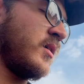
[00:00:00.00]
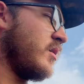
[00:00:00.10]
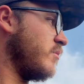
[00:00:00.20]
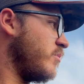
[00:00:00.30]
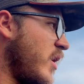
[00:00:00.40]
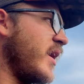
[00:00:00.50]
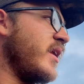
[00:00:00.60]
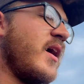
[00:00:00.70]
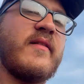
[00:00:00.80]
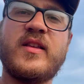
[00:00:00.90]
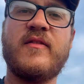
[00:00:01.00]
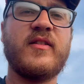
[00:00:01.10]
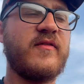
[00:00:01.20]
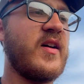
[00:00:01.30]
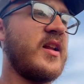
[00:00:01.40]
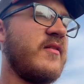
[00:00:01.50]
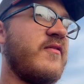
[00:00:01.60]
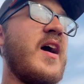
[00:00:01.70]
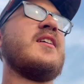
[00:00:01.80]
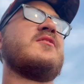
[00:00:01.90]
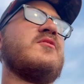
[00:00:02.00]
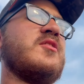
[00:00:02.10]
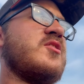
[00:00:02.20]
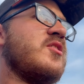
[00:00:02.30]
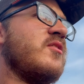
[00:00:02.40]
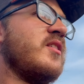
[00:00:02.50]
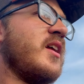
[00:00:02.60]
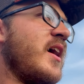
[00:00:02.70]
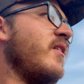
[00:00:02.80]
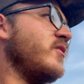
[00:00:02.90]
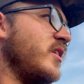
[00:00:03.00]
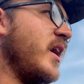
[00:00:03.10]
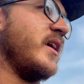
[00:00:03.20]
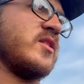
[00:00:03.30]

But I've definitely fed it faster this year than I have today.